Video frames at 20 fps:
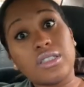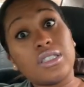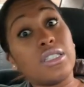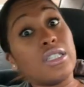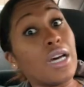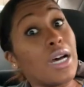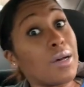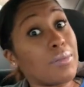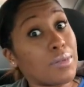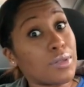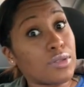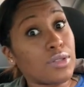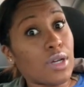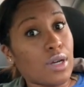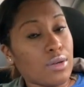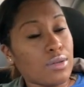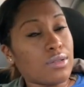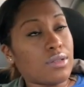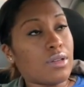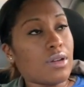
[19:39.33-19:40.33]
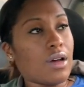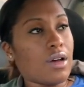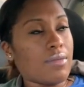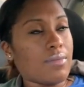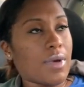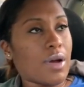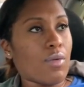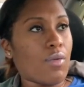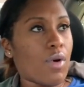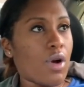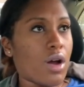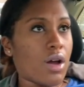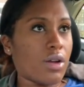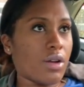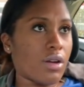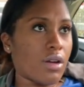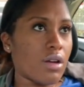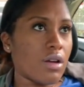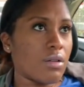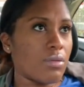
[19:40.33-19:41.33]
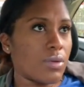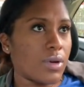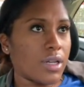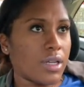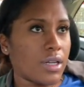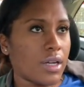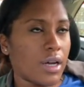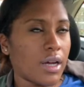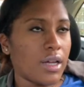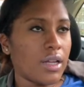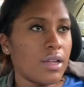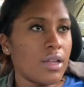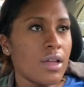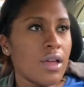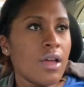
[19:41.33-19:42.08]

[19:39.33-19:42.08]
double dose on my water or whatnot.